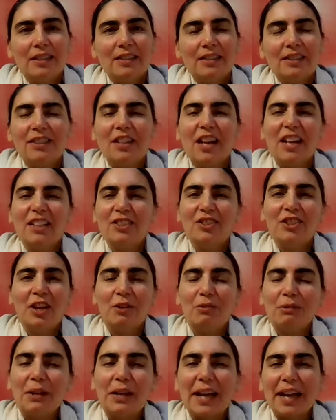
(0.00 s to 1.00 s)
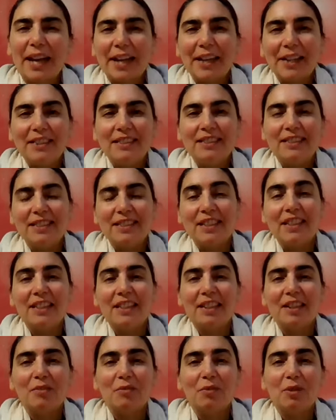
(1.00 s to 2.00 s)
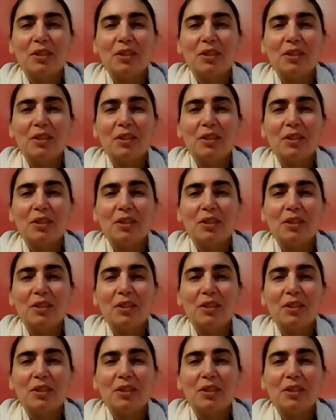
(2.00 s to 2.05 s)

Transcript: scratch our heads thinking,